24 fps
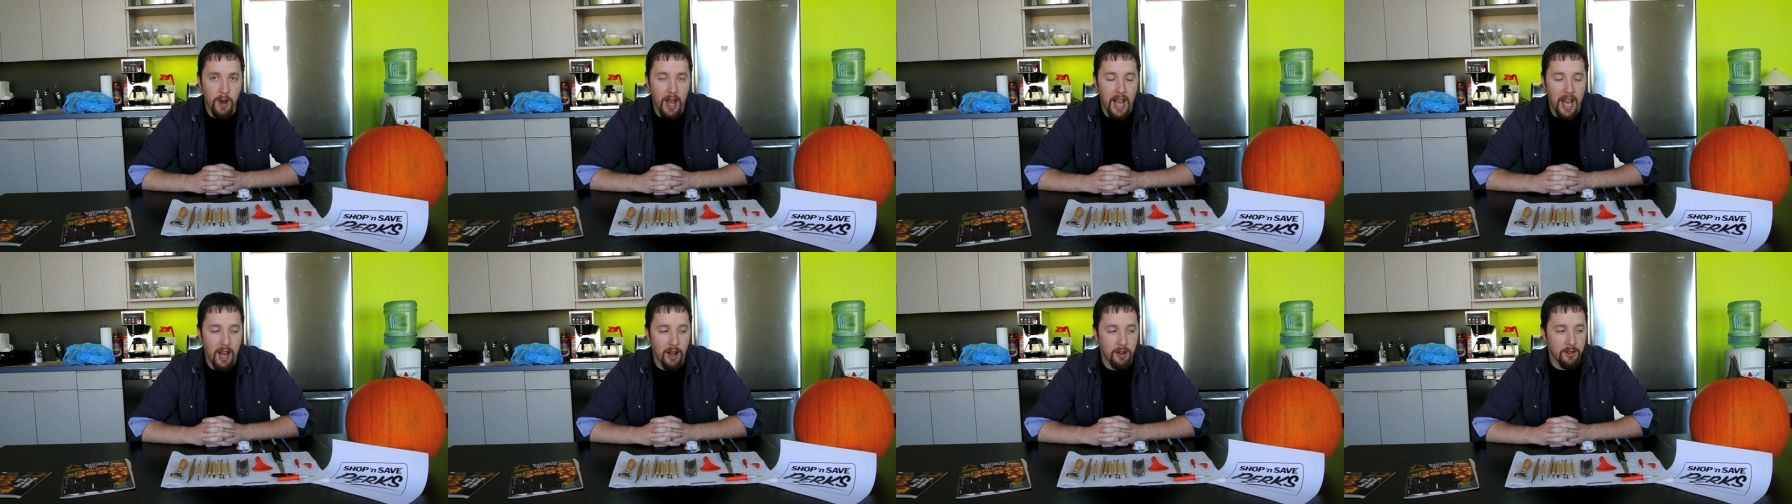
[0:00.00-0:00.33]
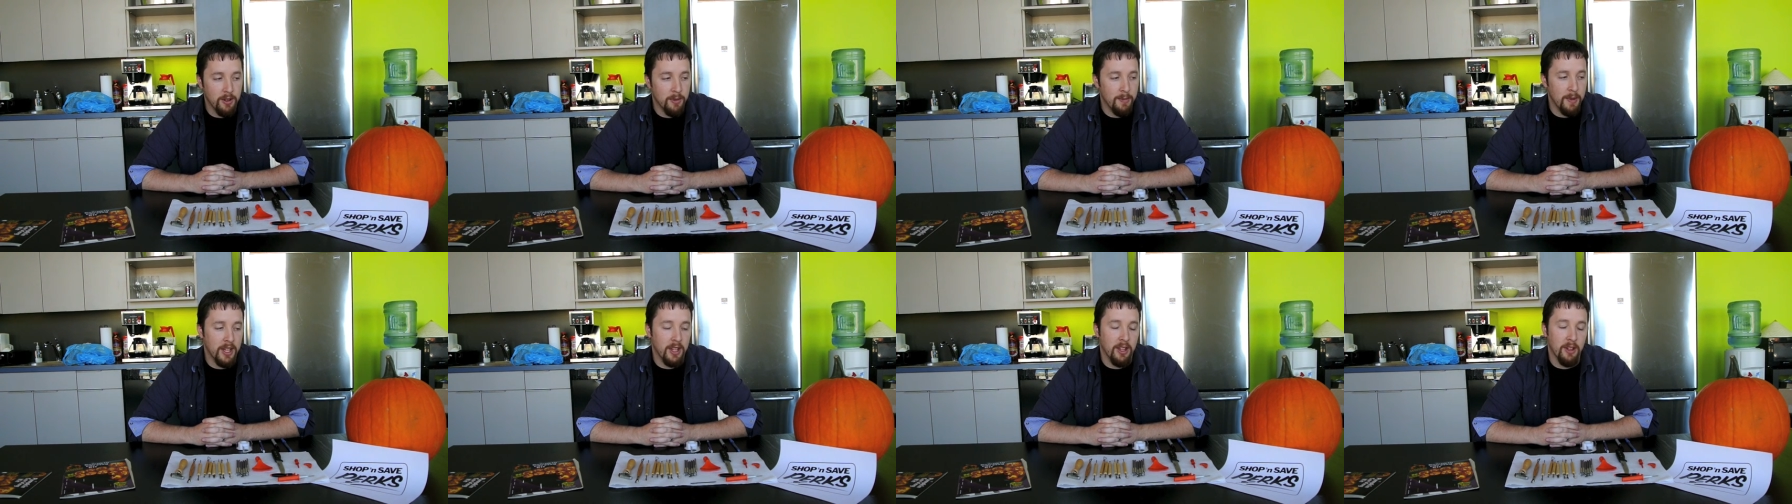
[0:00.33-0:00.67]
how
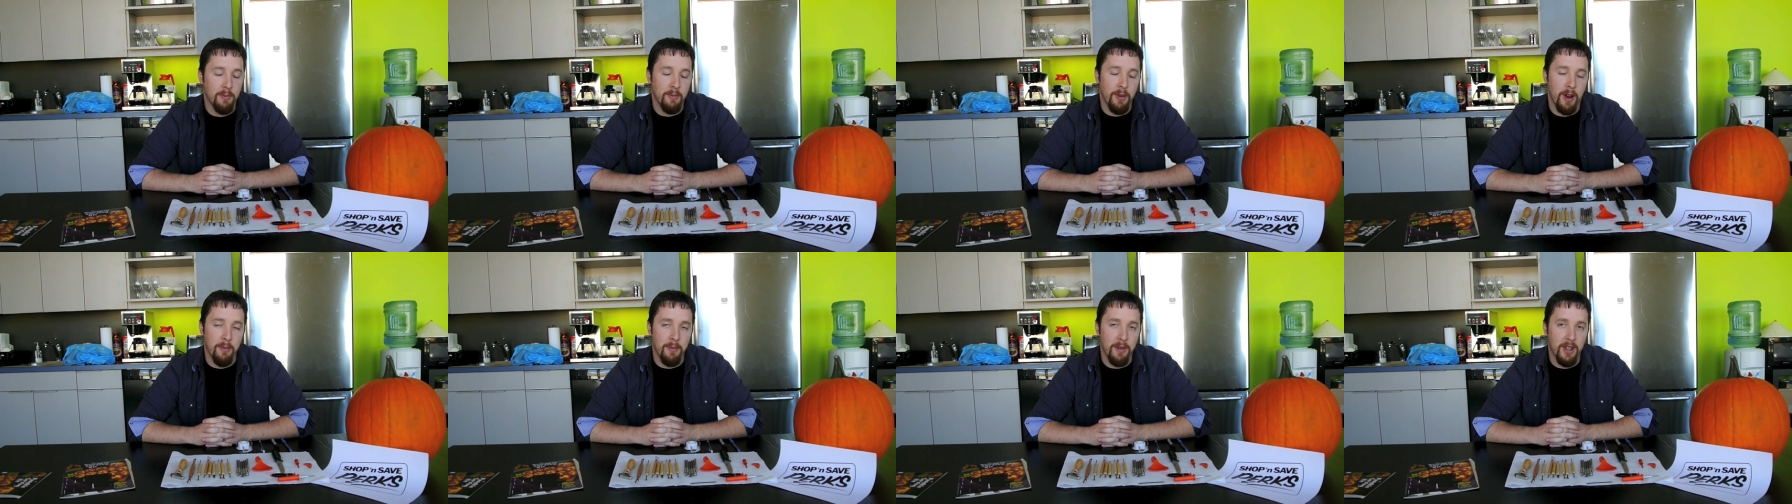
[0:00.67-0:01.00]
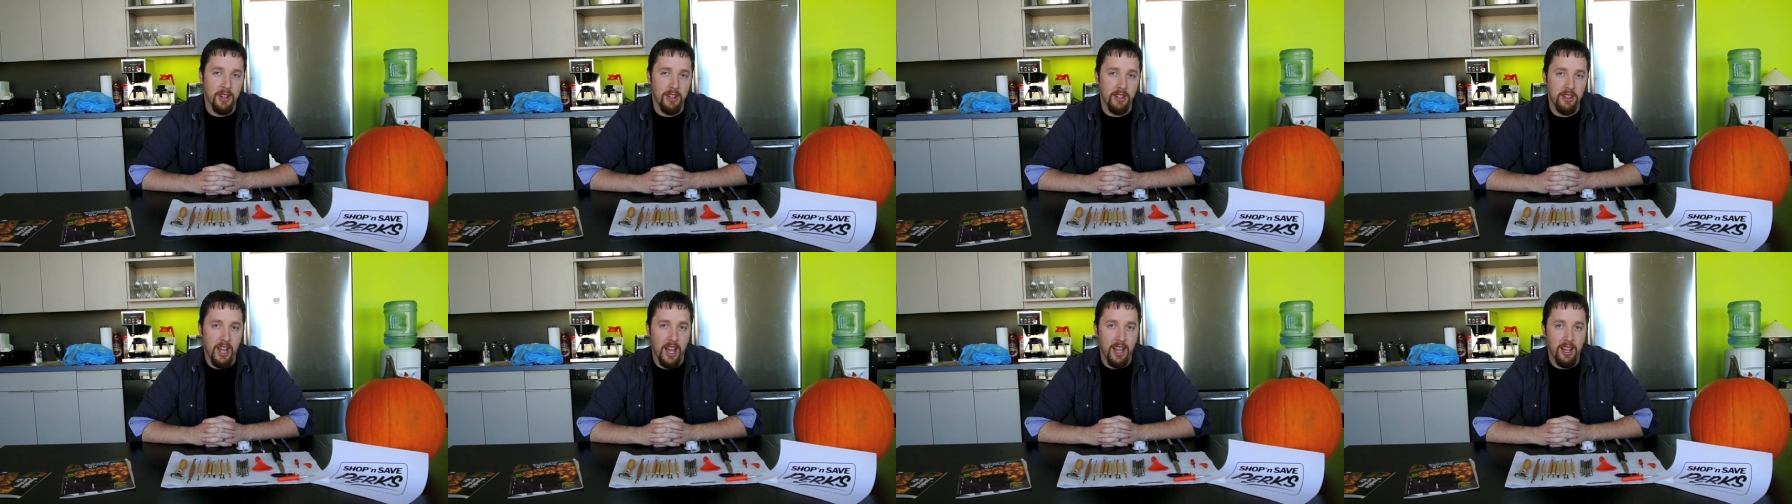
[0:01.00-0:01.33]
to make your pumpkin
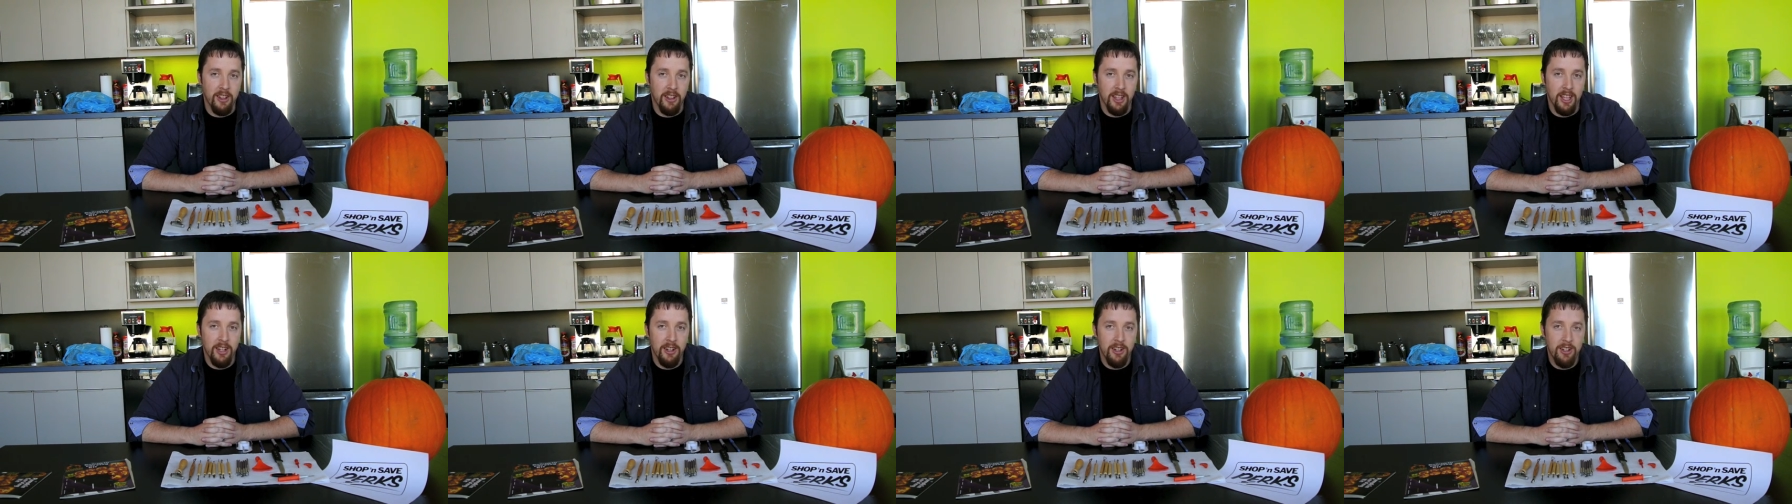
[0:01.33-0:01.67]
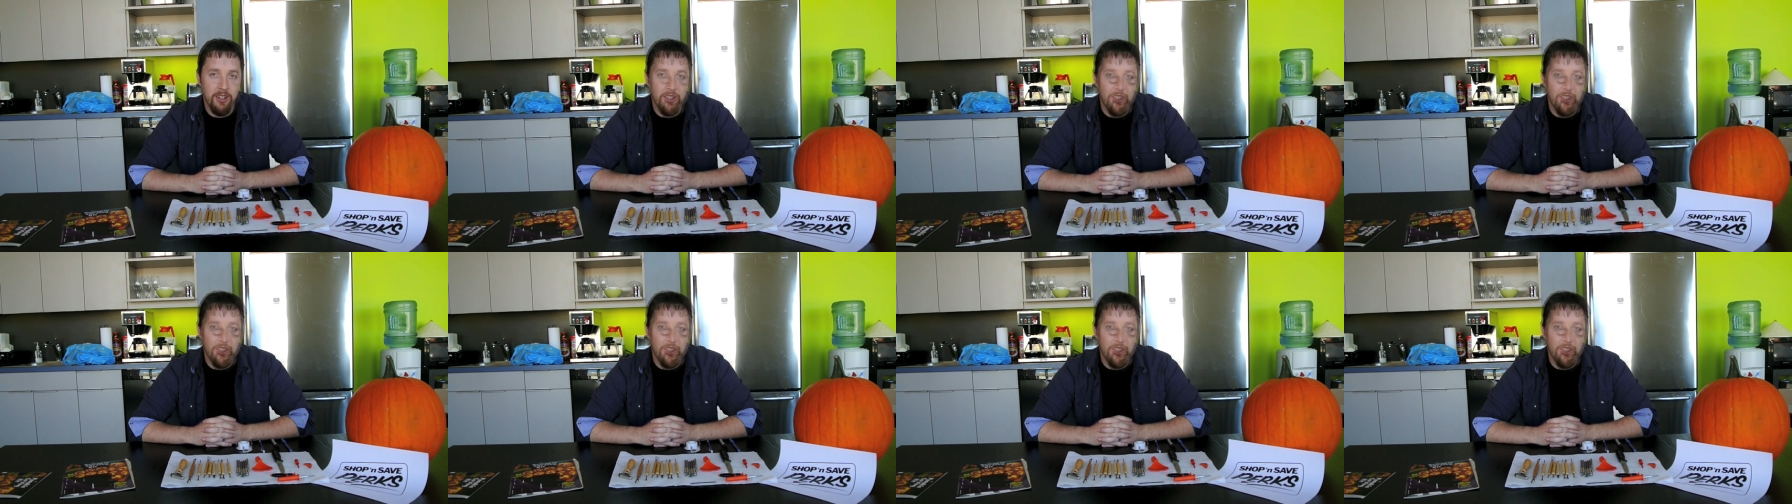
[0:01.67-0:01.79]
a jack-o'-lantern.